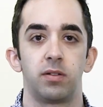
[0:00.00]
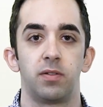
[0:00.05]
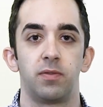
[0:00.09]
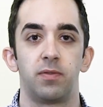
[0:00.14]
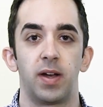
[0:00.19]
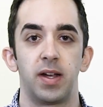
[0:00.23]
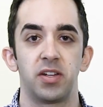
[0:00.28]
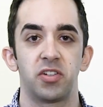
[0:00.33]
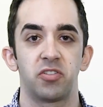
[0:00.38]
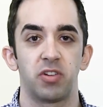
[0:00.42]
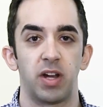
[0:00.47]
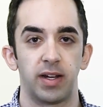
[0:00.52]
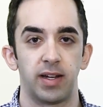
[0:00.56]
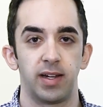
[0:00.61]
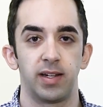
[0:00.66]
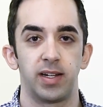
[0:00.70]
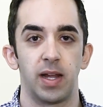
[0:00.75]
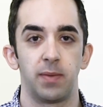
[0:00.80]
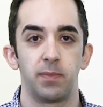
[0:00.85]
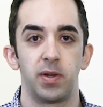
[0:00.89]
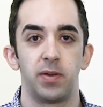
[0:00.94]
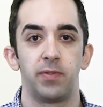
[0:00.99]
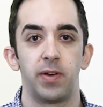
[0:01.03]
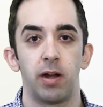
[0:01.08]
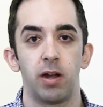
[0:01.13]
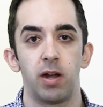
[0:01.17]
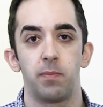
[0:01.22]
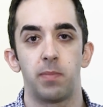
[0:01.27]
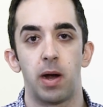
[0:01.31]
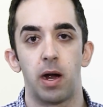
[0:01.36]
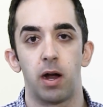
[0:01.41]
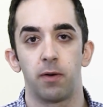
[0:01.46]
Device tracking can be
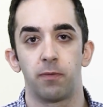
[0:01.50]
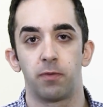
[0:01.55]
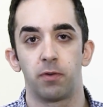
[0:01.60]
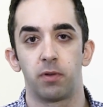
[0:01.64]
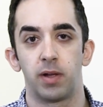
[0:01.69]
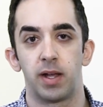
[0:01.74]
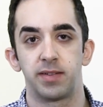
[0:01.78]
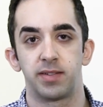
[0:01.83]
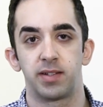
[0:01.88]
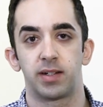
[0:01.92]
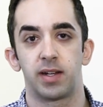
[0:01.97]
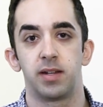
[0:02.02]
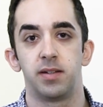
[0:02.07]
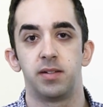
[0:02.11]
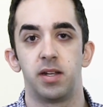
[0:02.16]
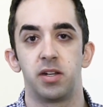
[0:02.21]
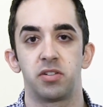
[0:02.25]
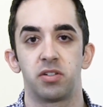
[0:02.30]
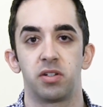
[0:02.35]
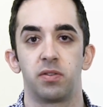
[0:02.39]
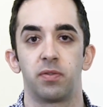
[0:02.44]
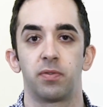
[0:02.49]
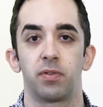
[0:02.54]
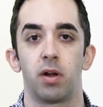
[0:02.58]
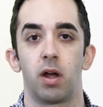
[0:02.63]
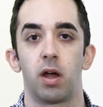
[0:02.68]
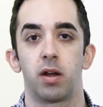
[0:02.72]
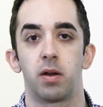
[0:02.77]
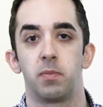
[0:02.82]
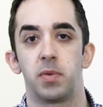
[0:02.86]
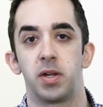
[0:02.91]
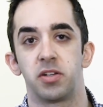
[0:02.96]
very powerful as a condition for
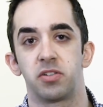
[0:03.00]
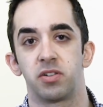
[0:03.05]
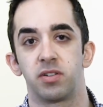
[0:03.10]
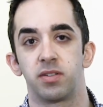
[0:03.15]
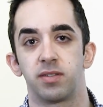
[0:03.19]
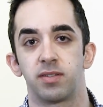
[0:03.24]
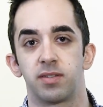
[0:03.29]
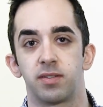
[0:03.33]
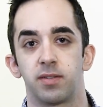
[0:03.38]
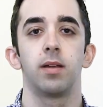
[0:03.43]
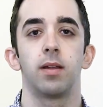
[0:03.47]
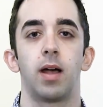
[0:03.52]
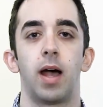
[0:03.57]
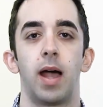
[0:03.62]
automations.